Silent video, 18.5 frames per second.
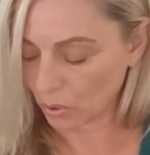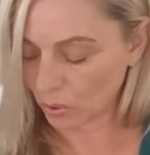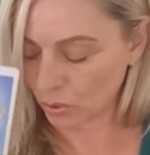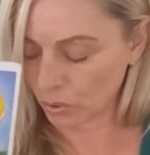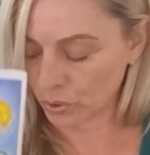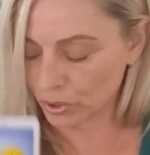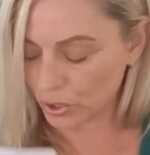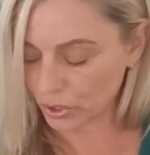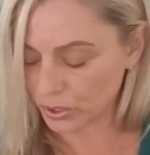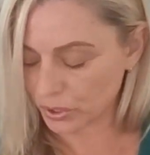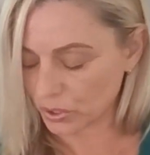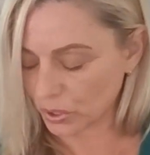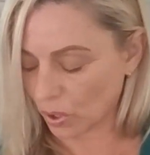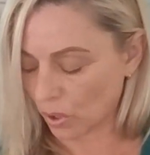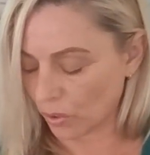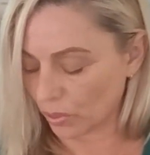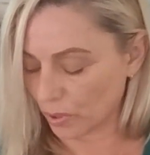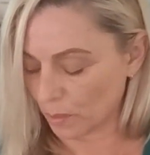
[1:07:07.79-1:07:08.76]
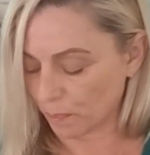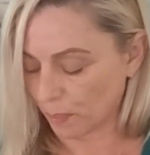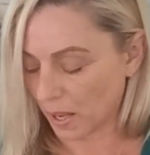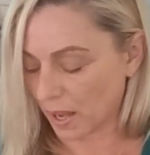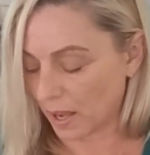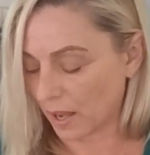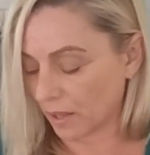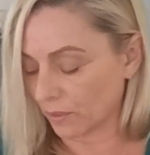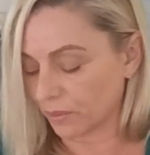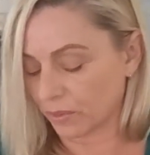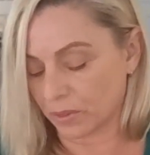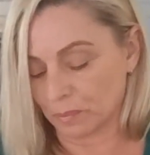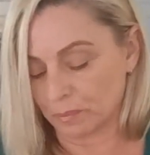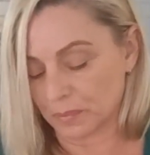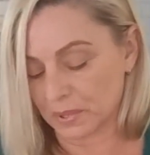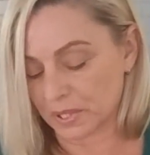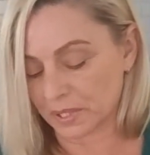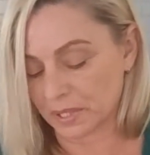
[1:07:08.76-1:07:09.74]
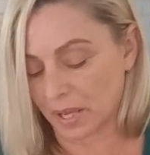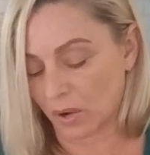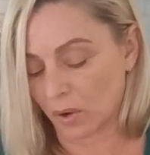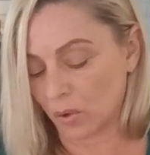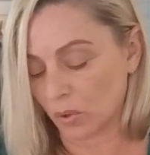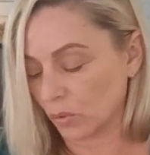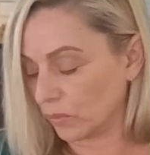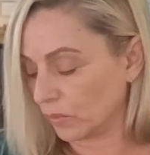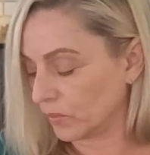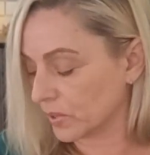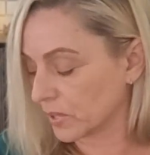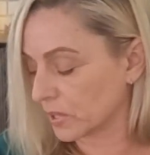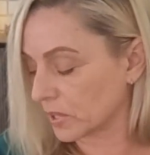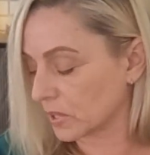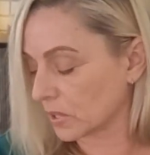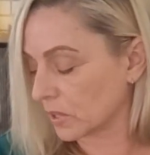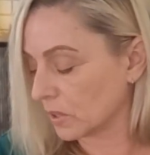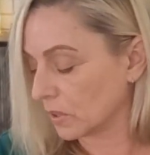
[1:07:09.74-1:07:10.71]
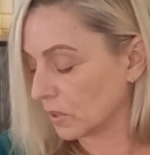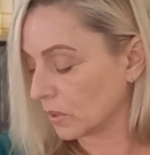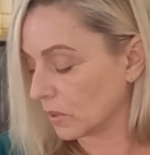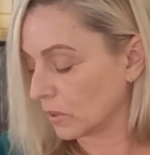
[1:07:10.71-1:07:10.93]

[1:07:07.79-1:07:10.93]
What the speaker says: or just on the path themselves.